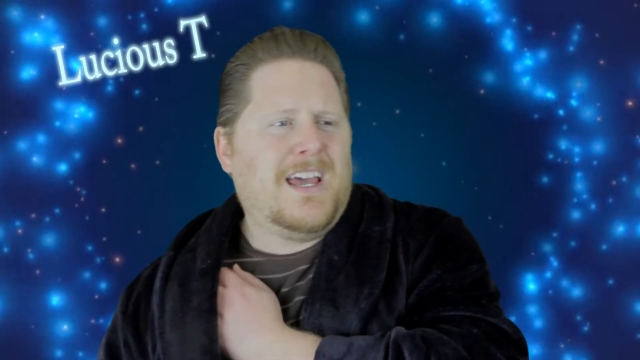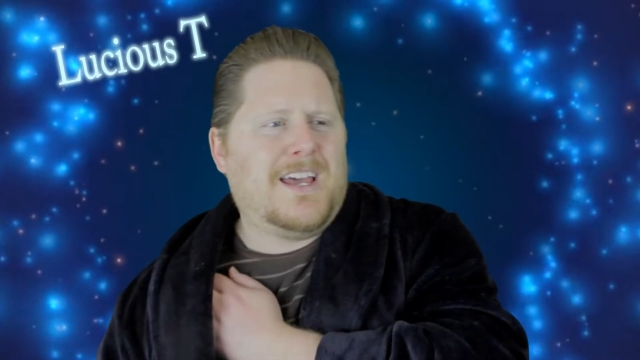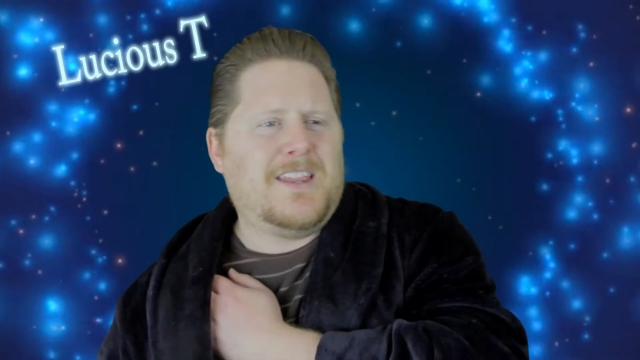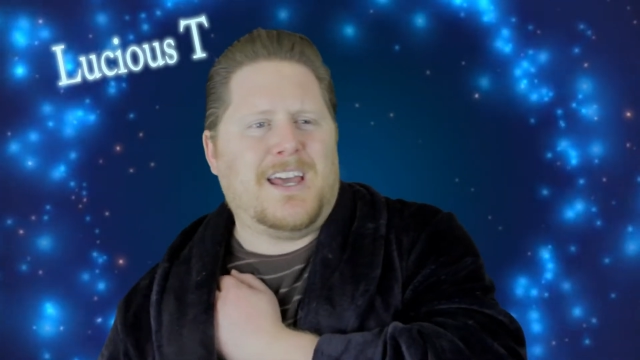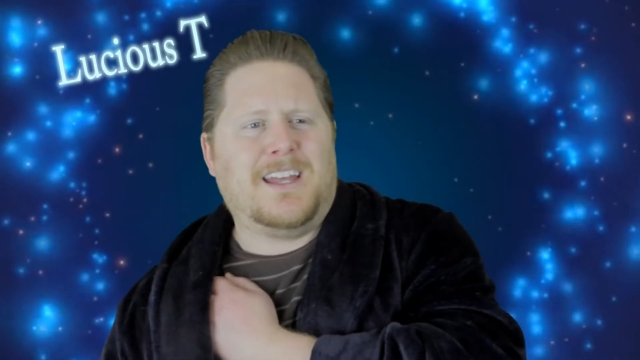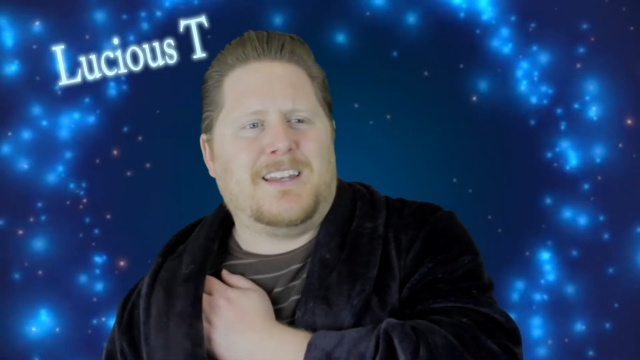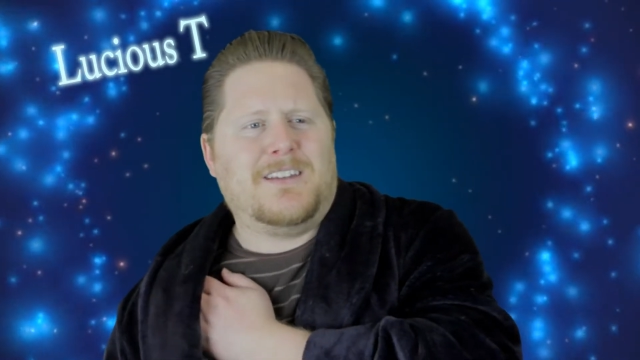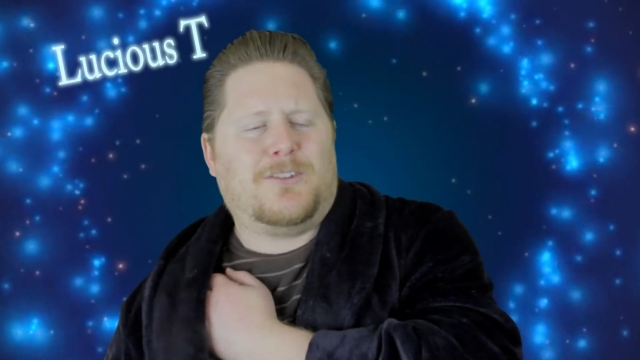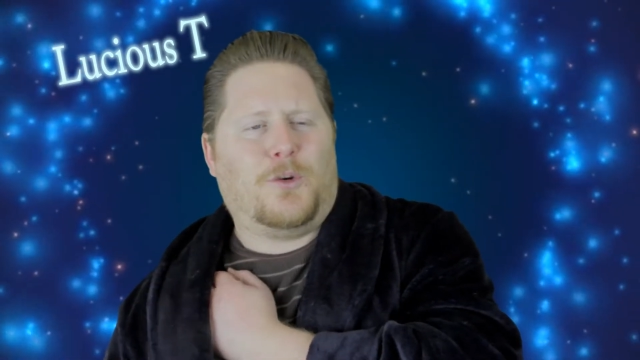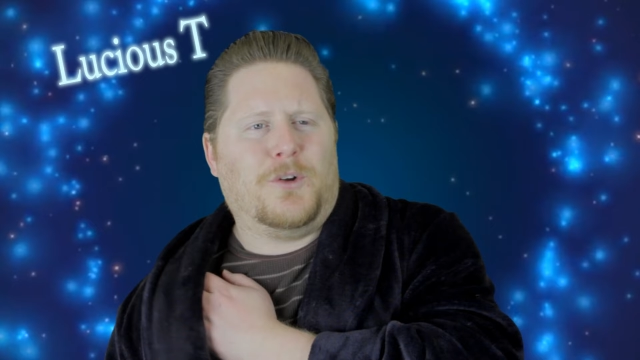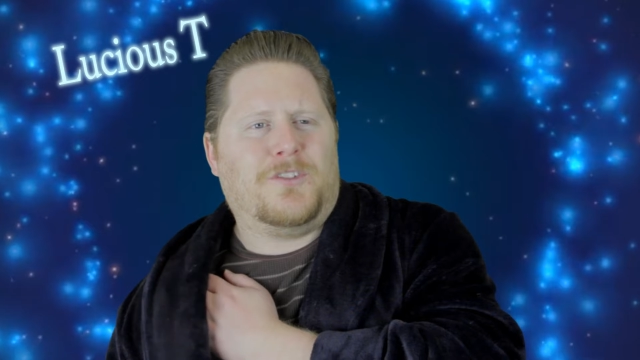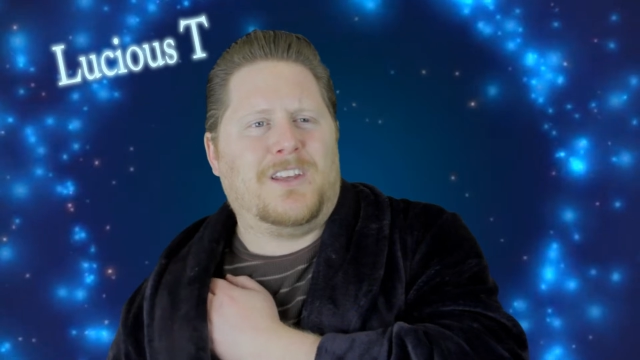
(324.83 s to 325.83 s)
And then
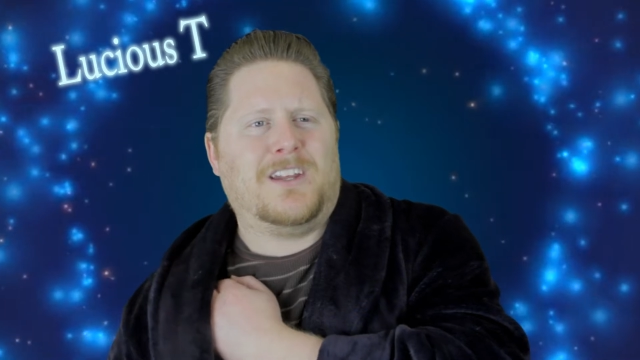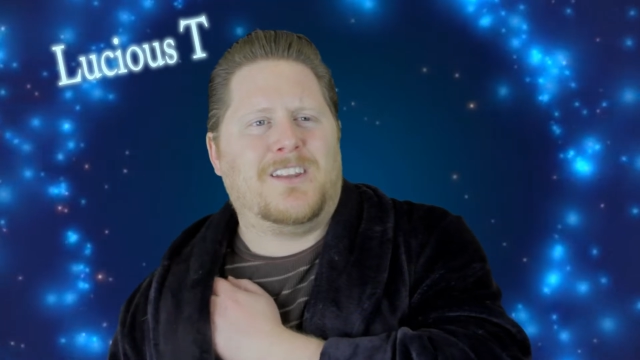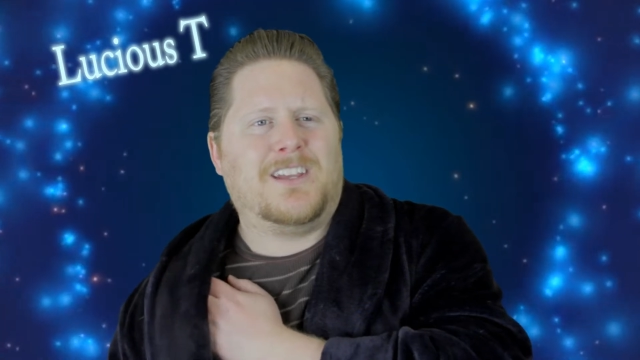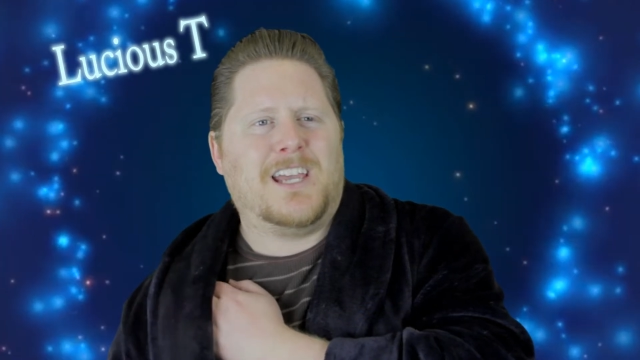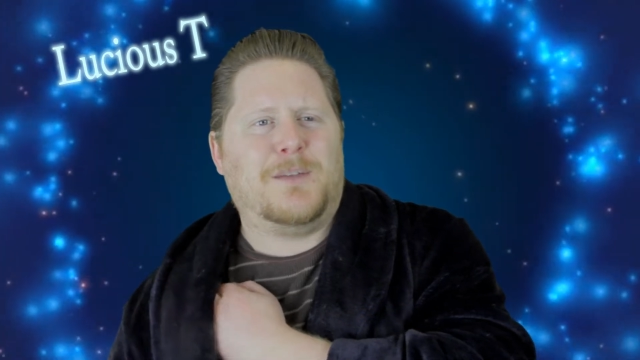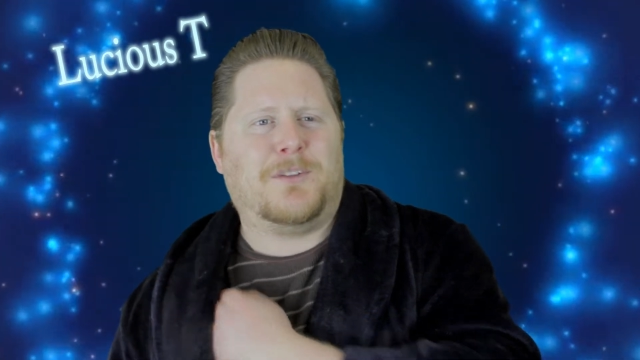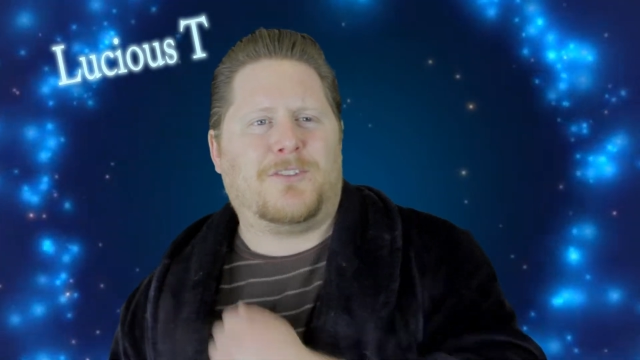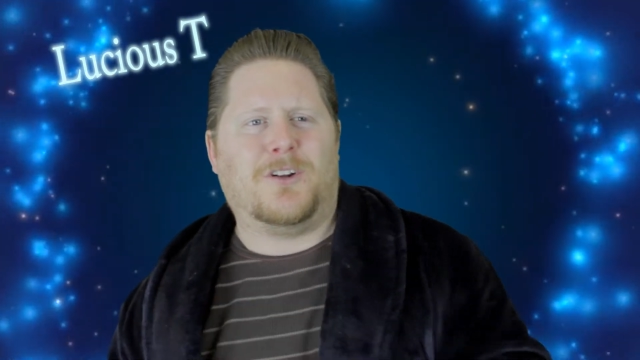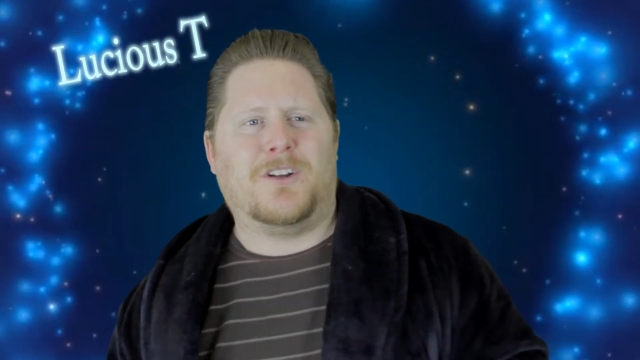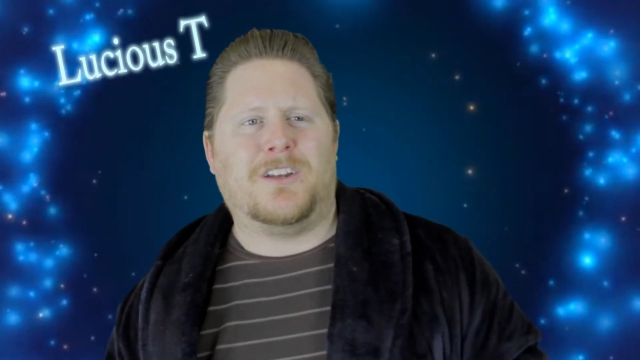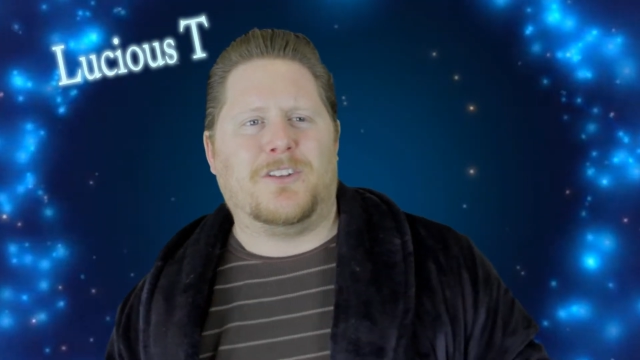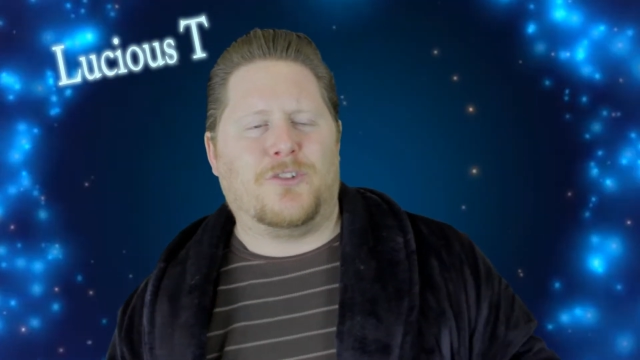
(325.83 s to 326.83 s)
towards the end of the game it
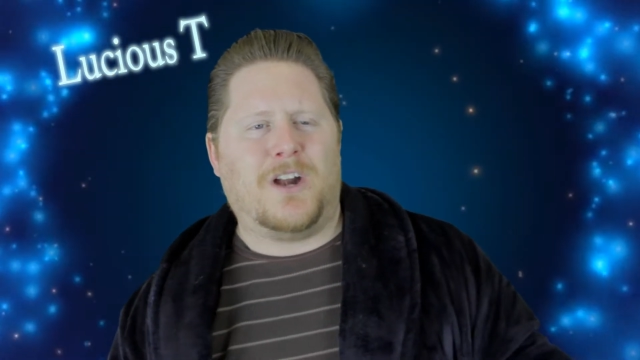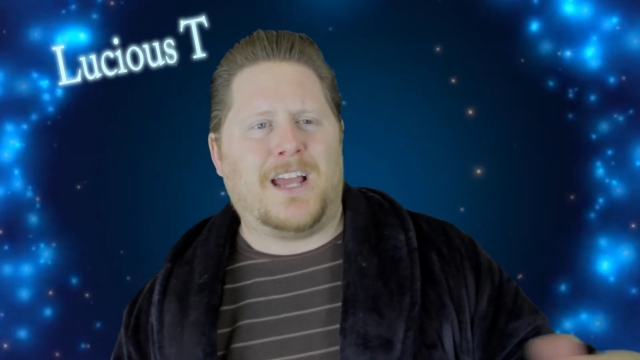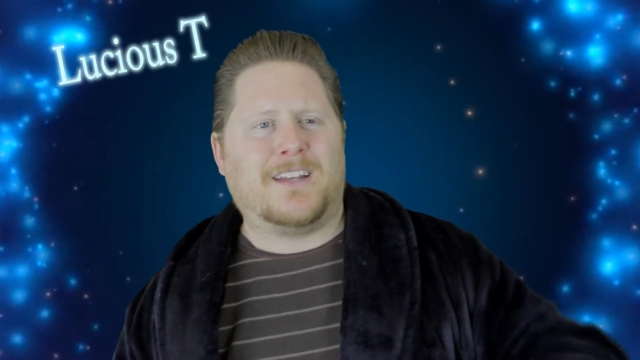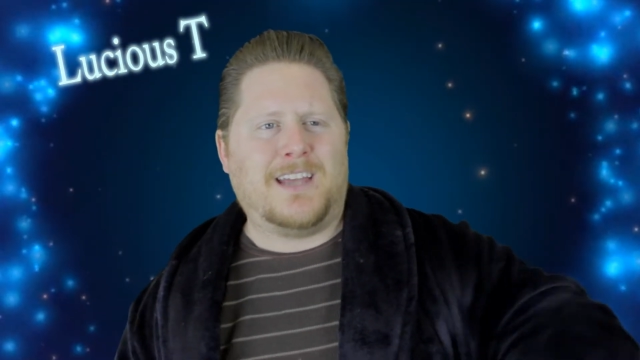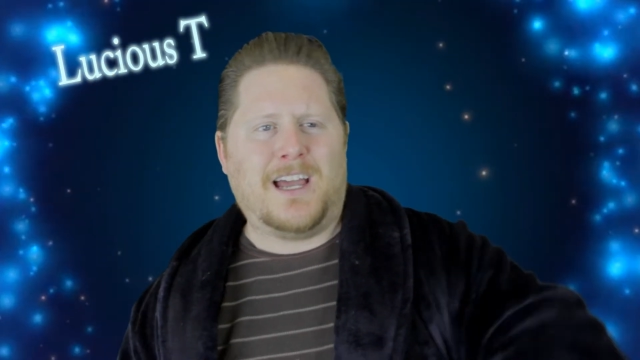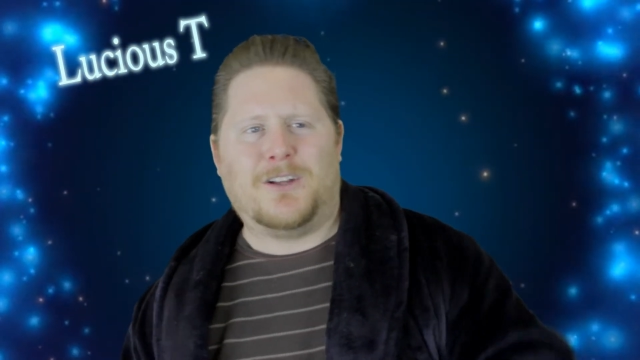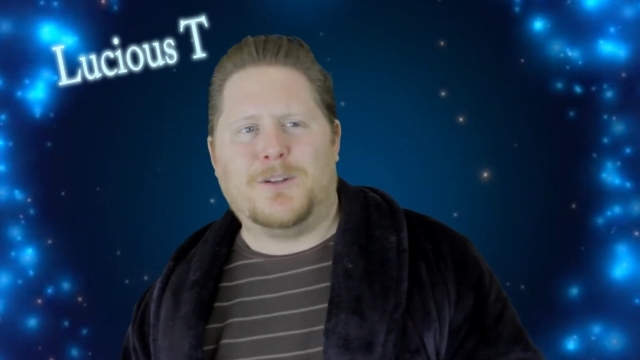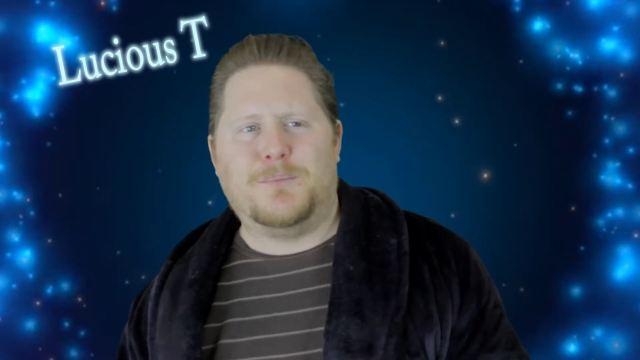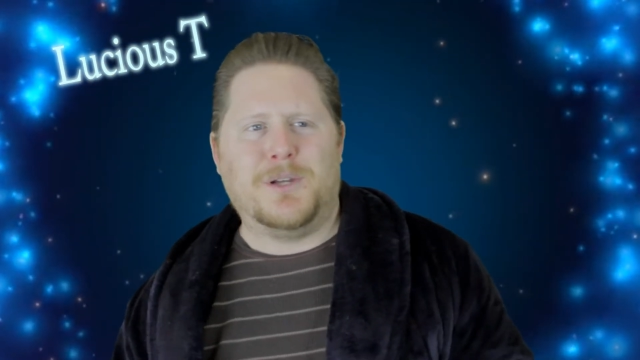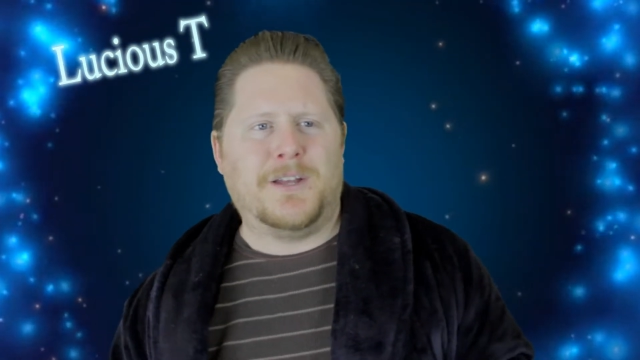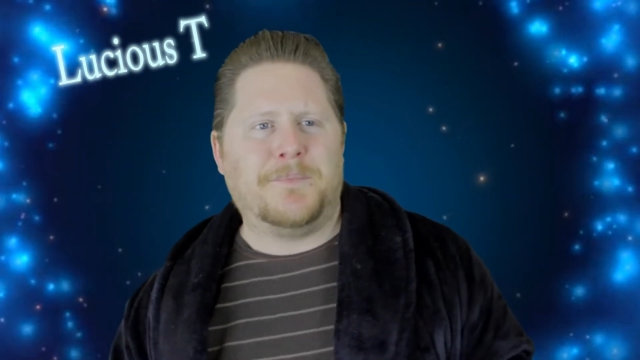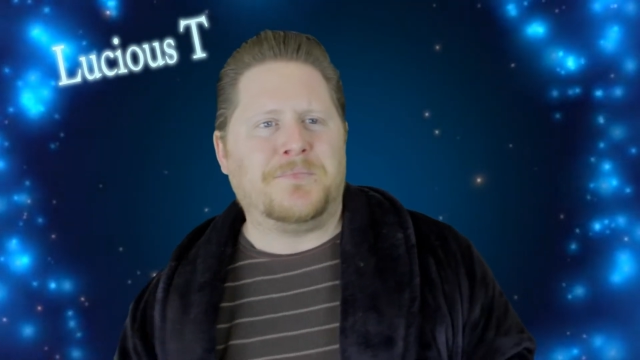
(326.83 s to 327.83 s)
started to drag down a
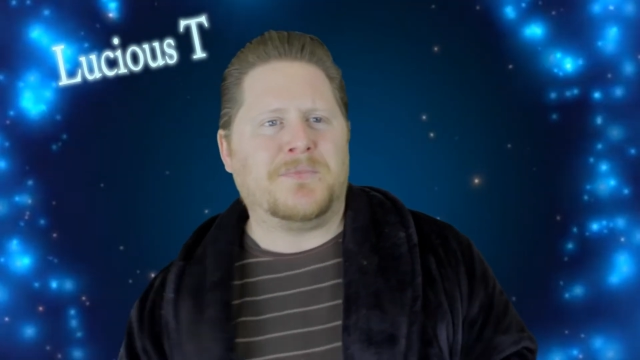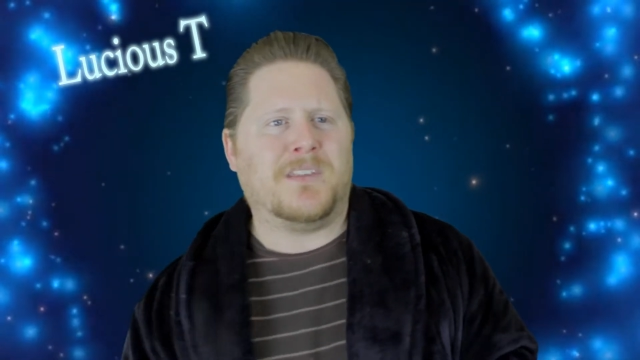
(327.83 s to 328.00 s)
bit.